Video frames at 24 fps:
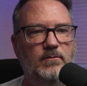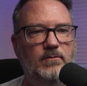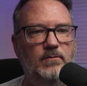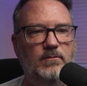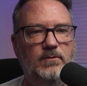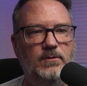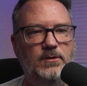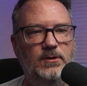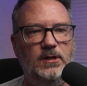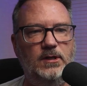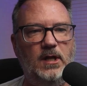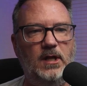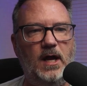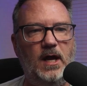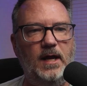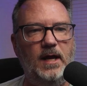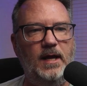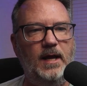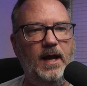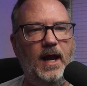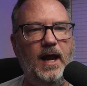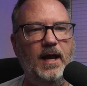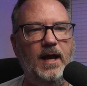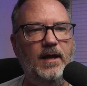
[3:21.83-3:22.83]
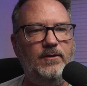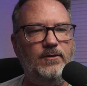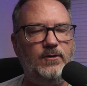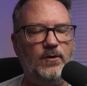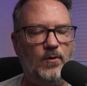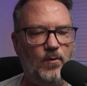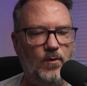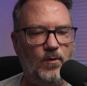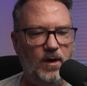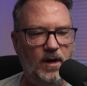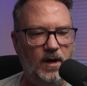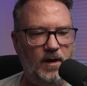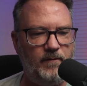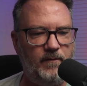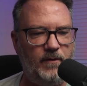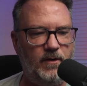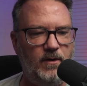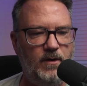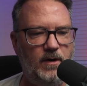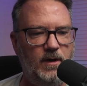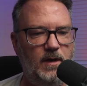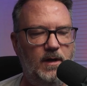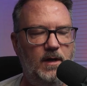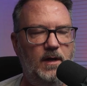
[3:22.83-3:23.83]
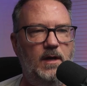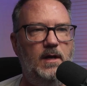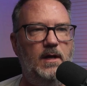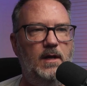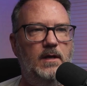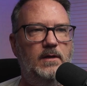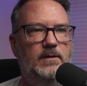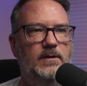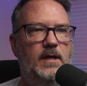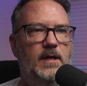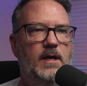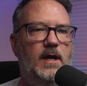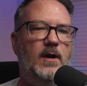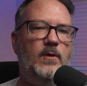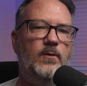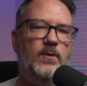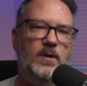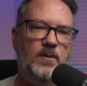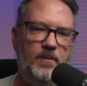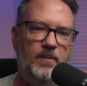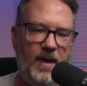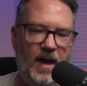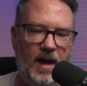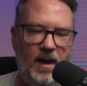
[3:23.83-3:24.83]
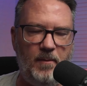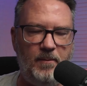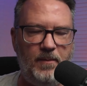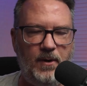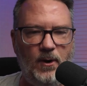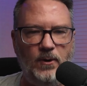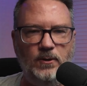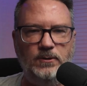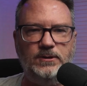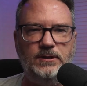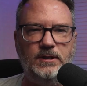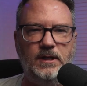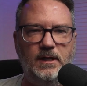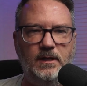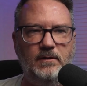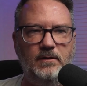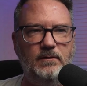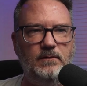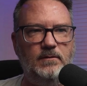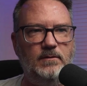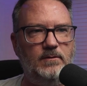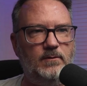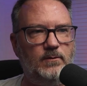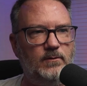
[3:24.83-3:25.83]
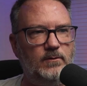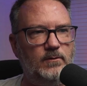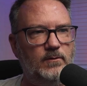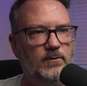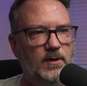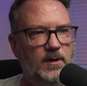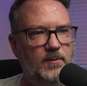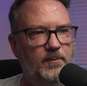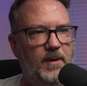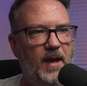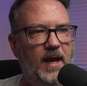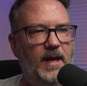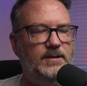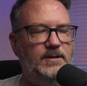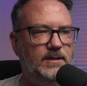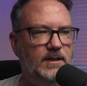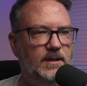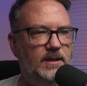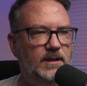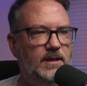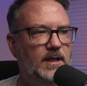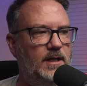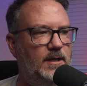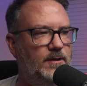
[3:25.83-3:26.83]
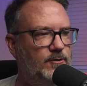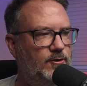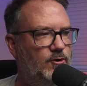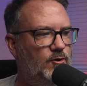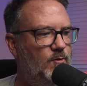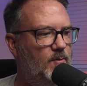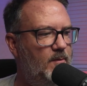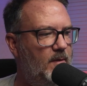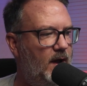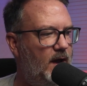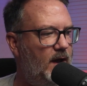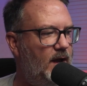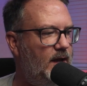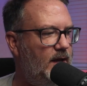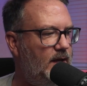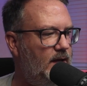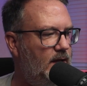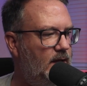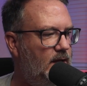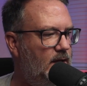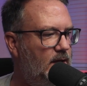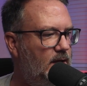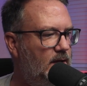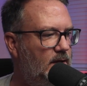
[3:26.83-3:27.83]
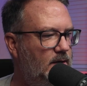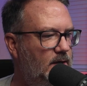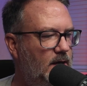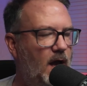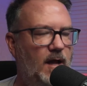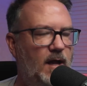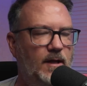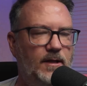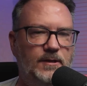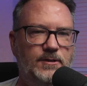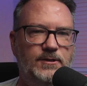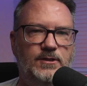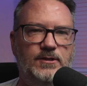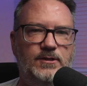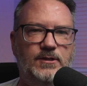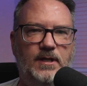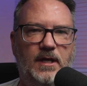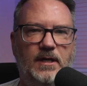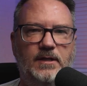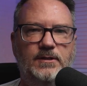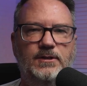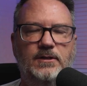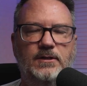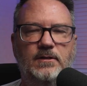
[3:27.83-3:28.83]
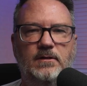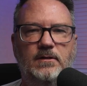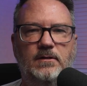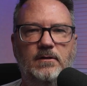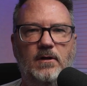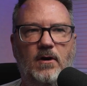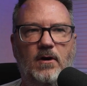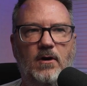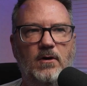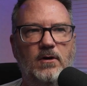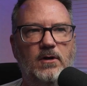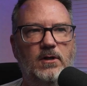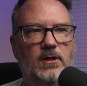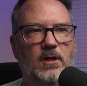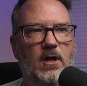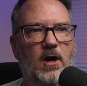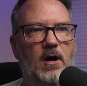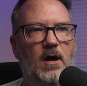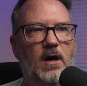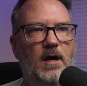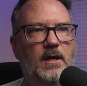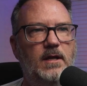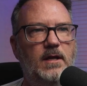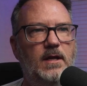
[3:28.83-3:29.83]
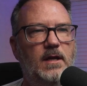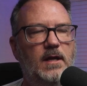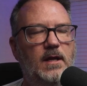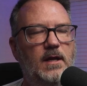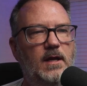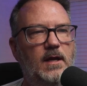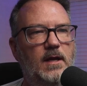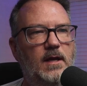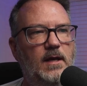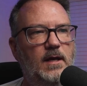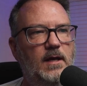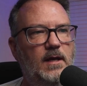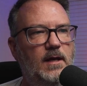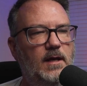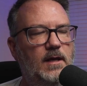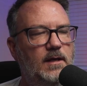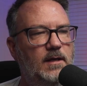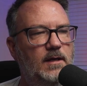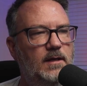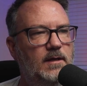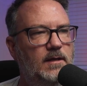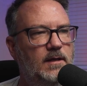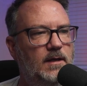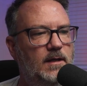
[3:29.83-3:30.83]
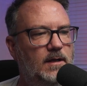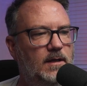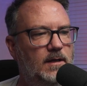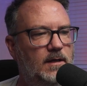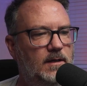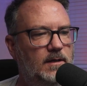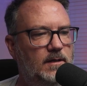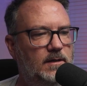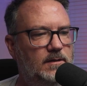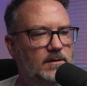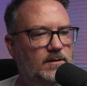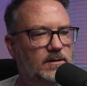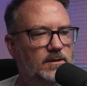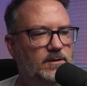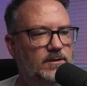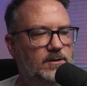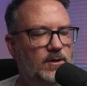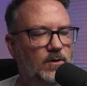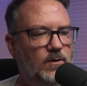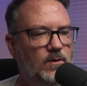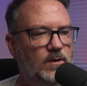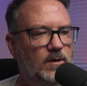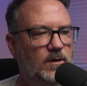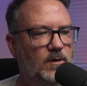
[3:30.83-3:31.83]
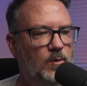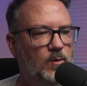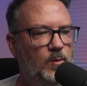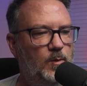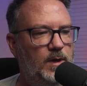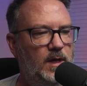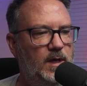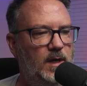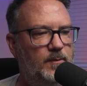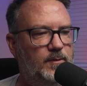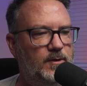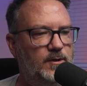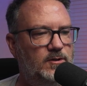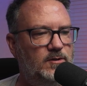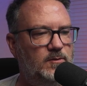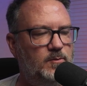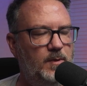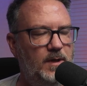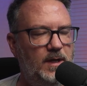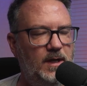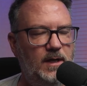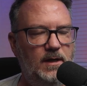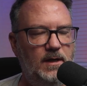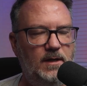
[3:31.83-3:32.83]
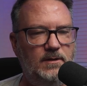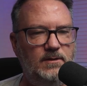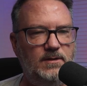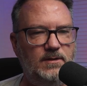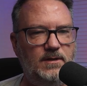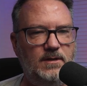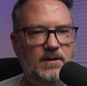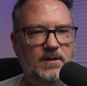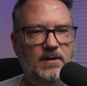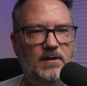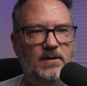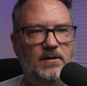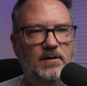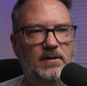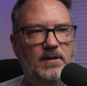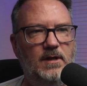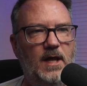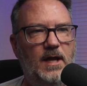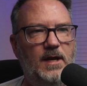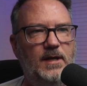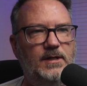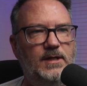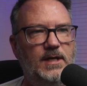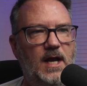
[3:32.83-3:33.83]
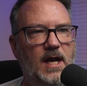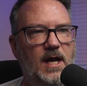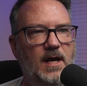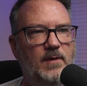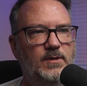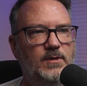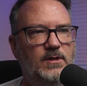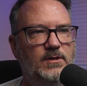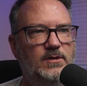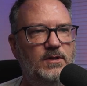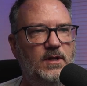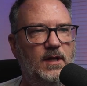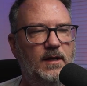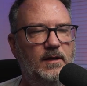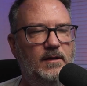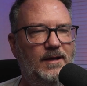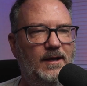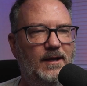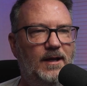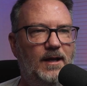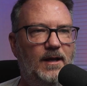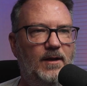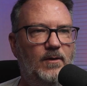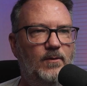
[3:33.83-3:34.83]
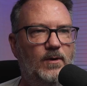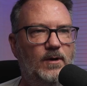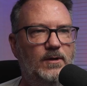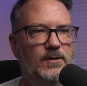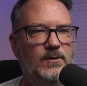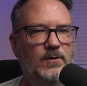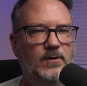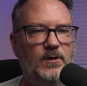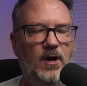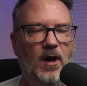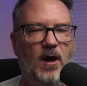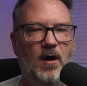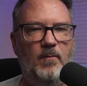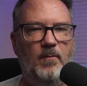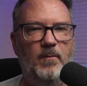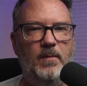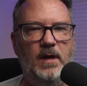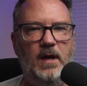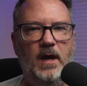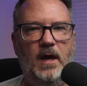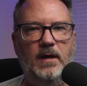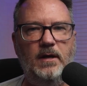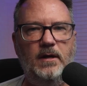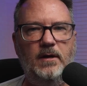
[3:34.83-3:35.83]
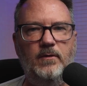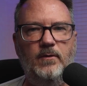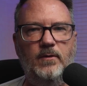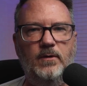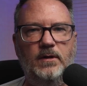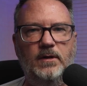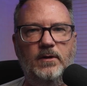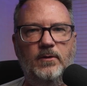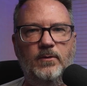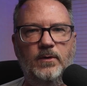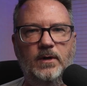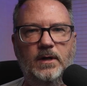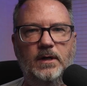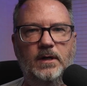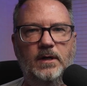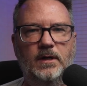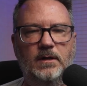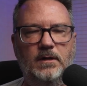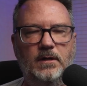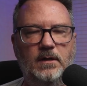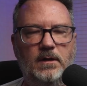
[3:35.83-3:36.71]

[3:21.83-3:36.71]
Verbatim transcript: July eighth or whatever, and then I repost it, repaste it into my knowledge section on Claude, and uh, just so it'll be up to speed. And still, a lot of times it's like, yeah, well, you caught me. I didn't really read it,